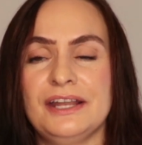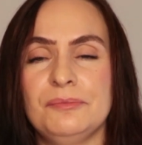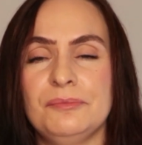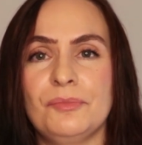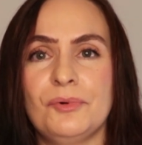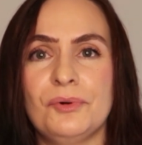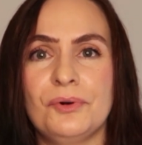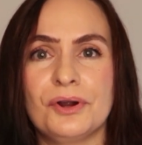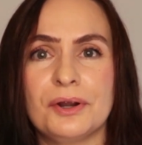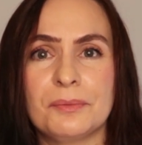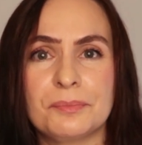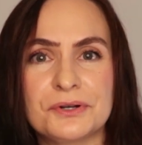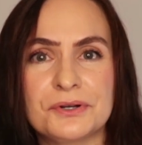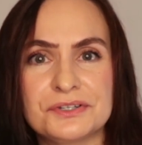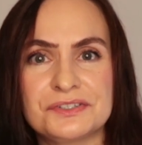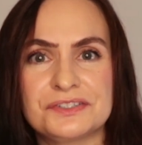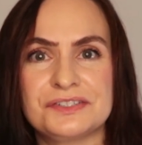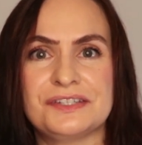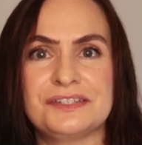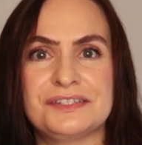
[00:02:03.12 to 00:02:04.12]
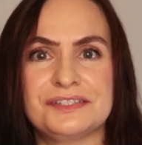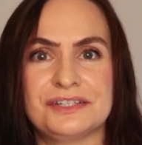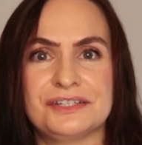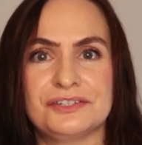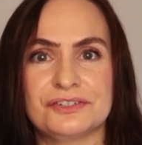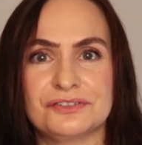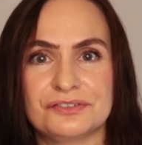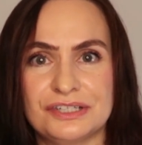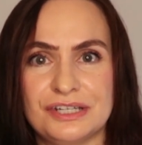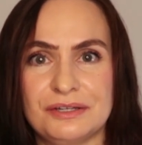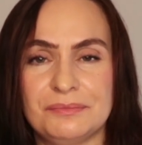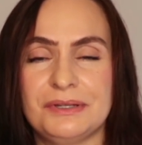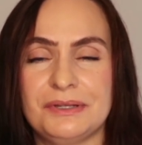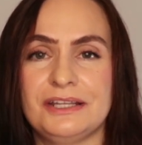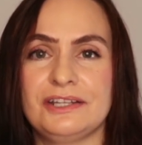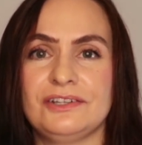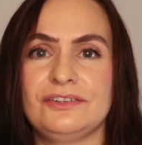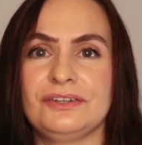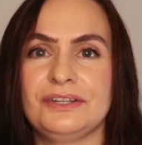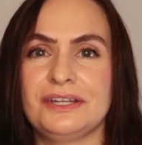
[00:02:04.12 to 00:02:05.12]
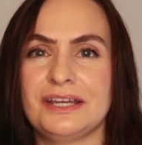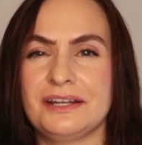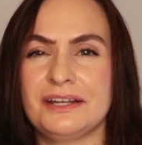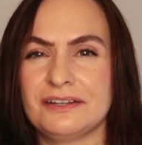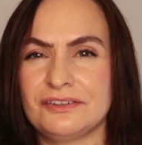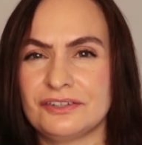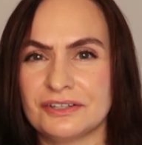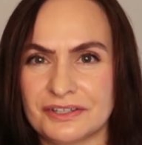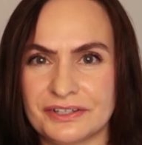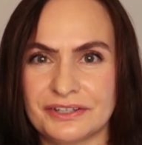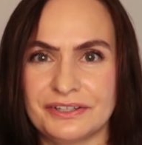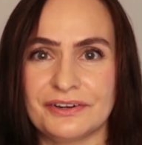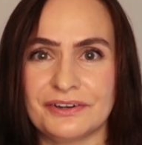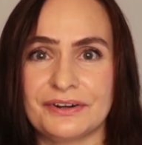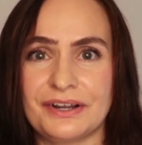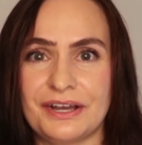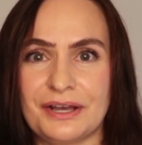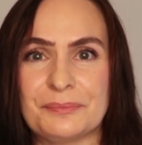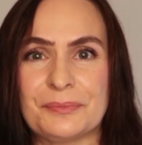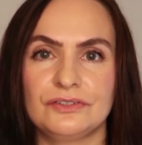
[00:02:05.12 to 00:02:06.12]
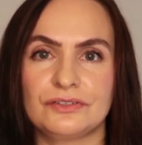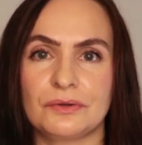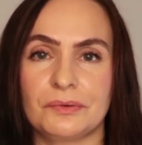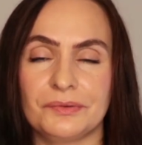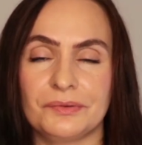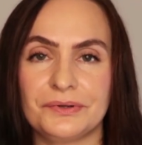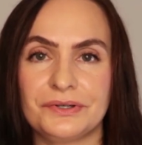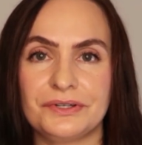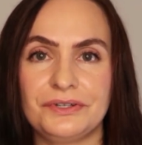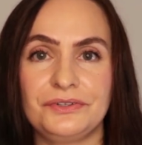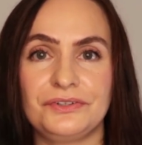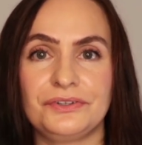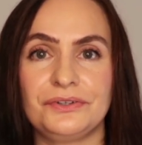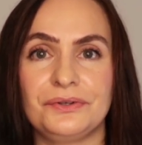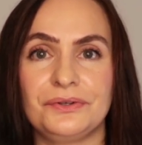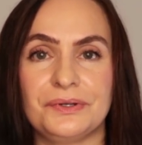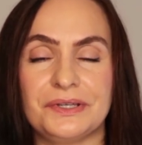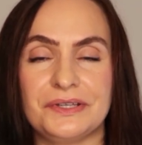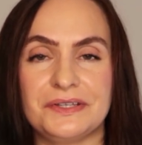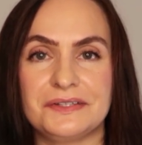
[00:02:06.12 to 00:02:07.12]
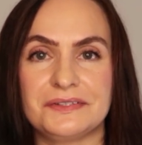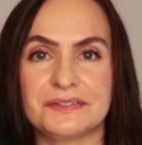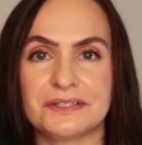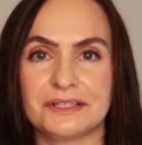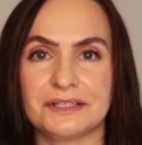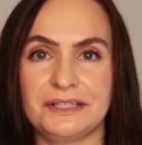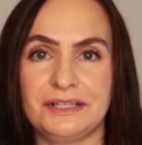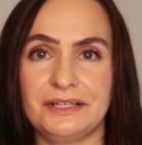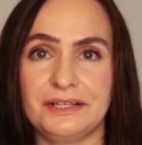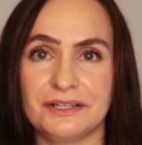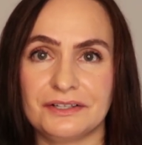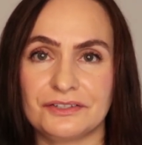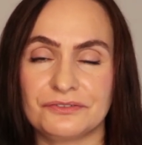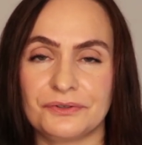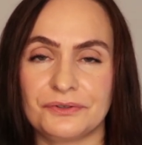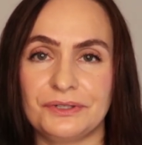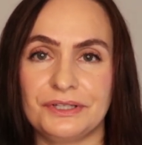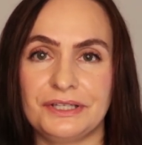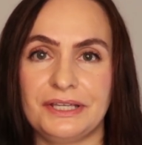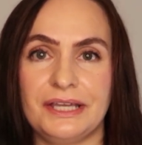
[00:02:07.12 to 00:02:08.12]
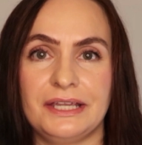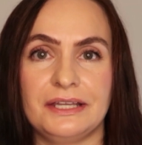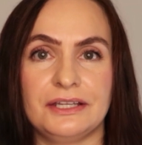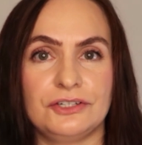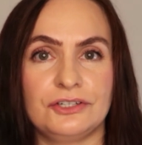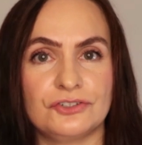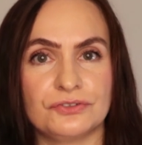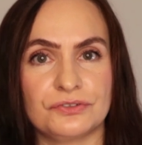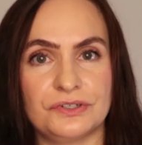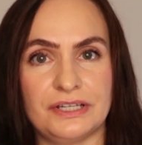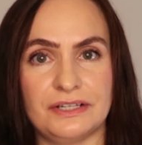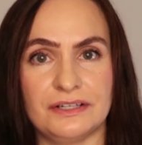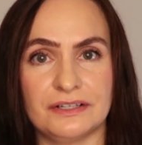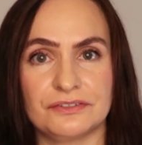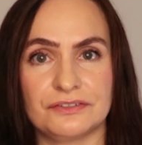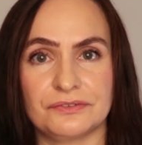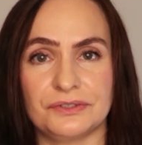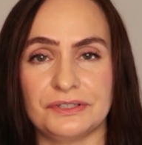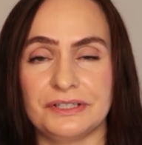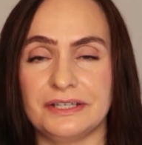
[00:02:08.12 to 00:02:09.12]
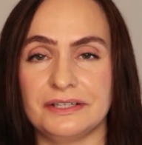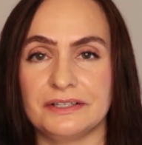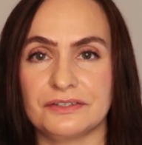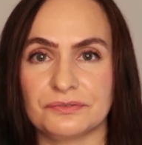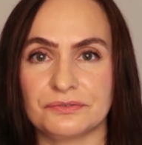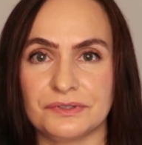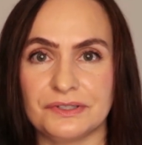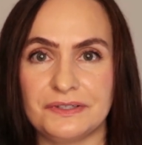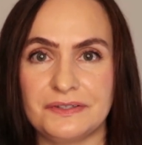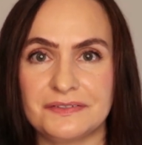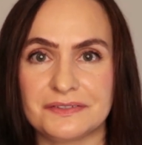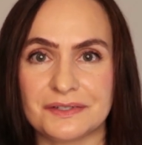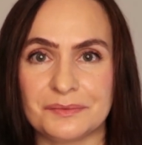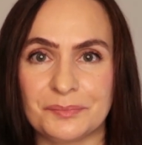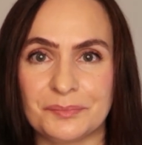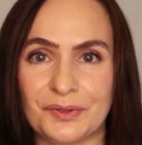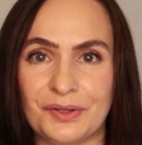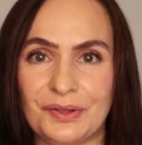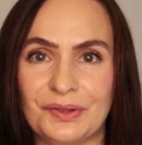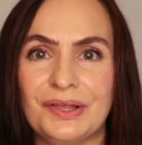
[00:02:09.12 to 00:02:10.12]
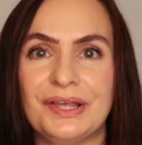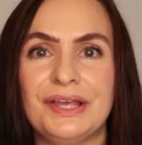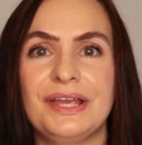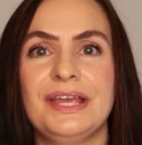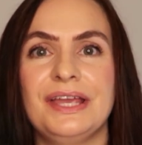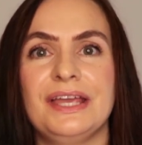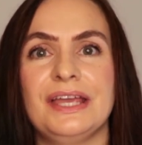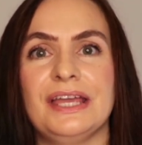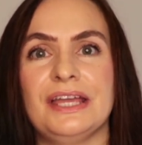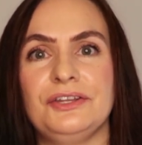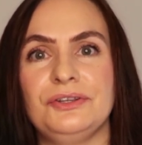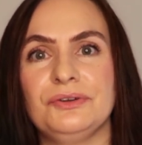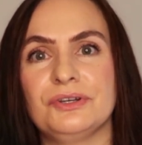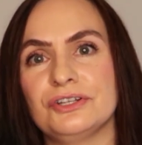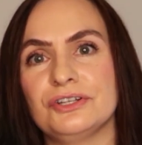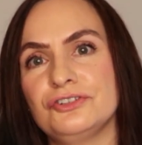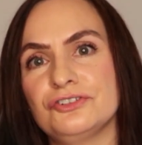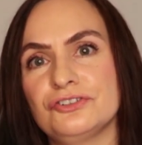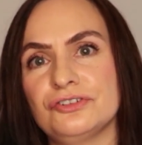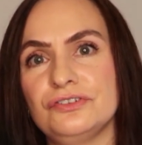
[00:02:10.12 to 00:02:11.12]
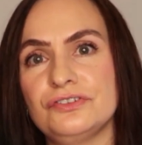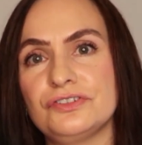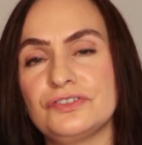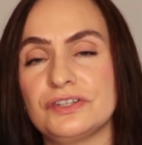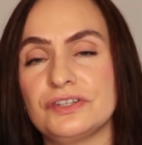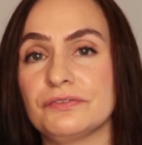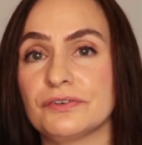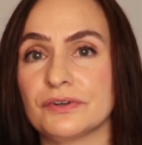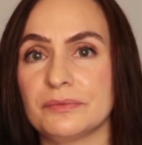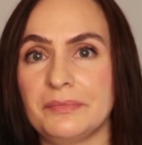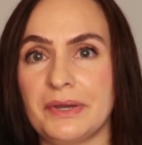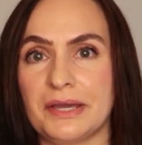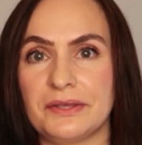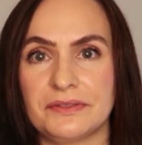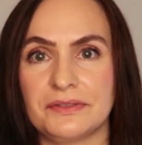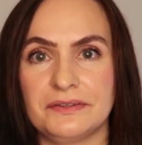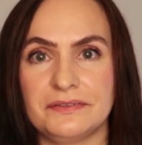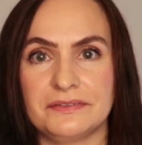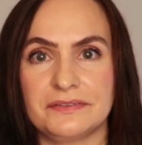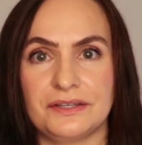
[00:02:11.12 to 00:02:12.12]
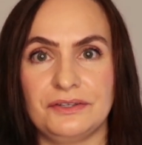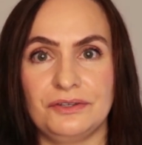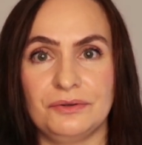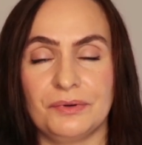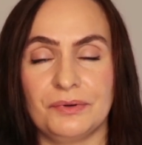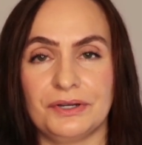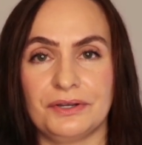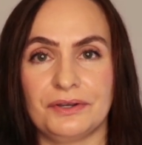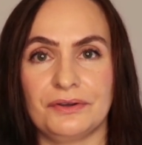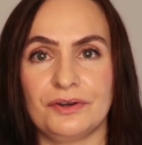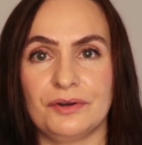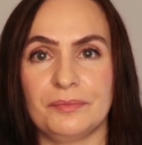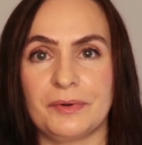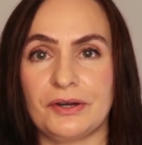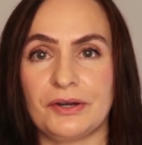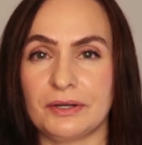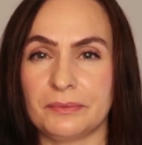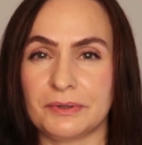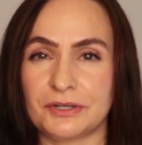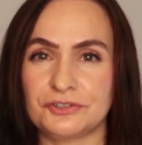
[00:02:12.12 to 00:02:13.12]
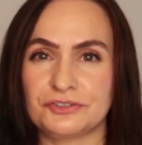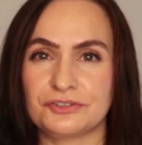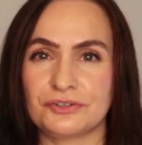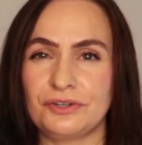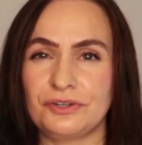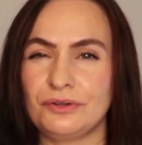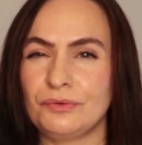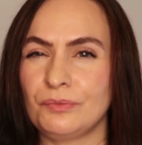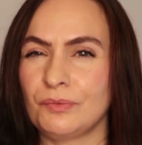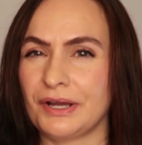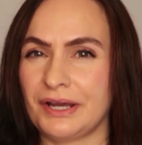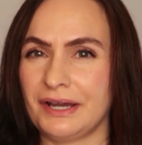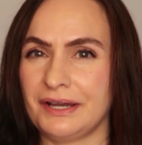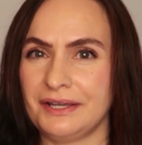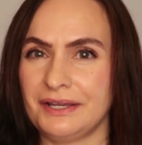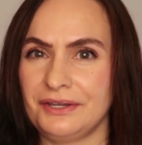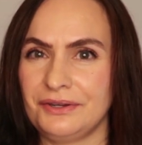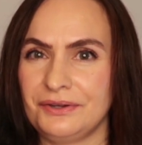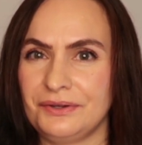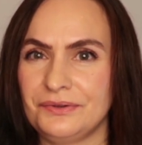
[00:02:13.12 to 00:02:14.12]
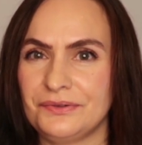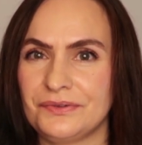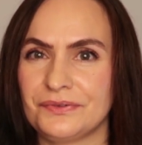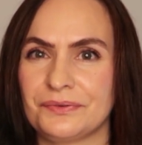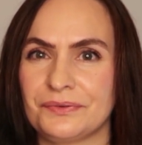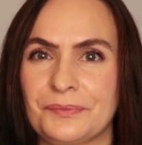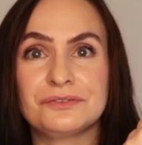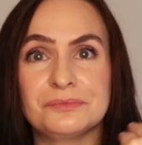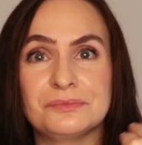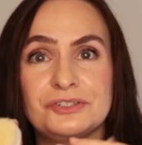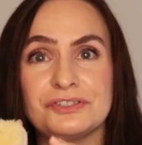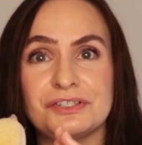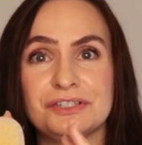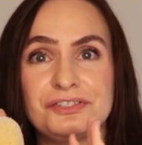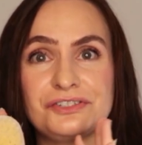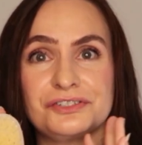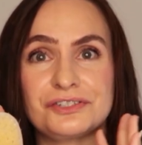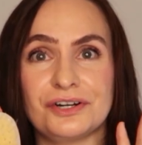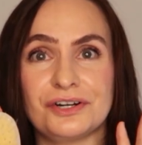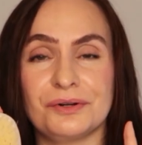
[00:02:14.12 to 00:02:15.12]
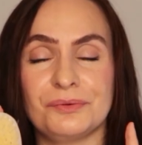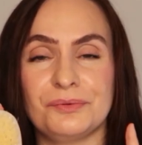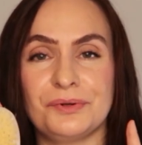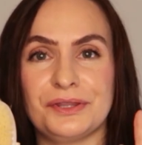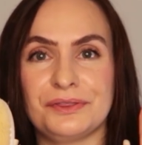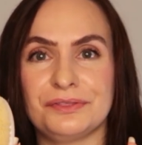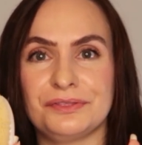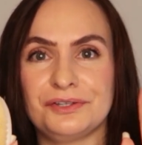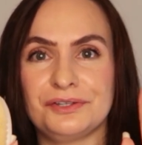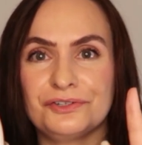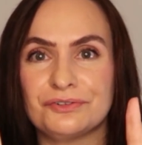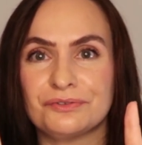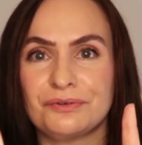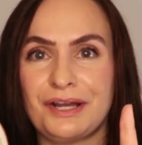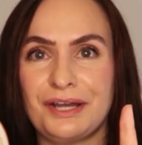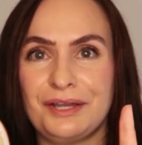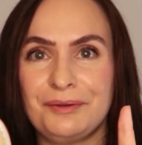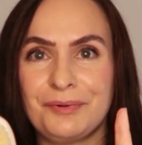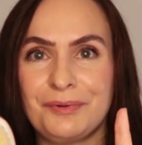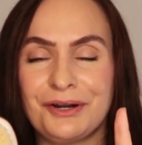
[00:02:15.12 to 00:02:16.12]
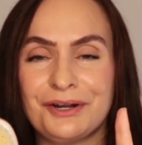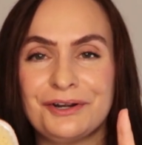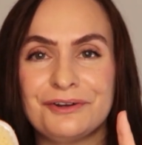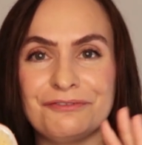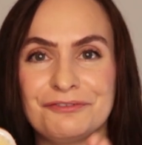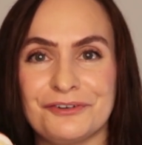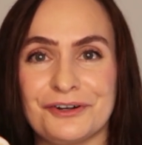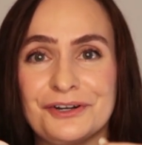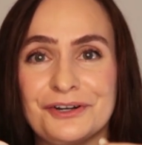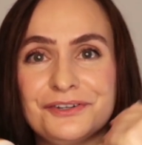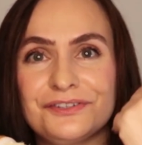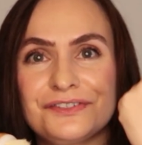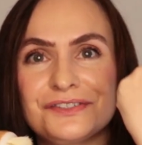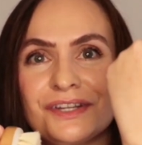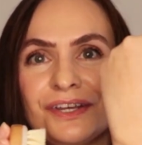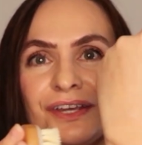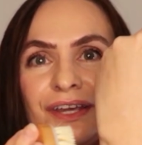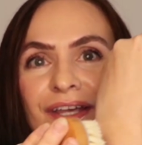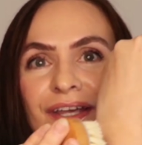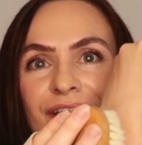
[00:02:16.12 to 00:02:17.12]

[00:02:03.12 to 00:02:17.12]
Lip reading: and more persistent treatment to get it to clear up. So what we're going to do is clean and exfoliate and treat and exfoliate. It's really simple, and you can choose different methods that you want to go about. I'm going to show you what I use. So I'm just going to start with the dry part first.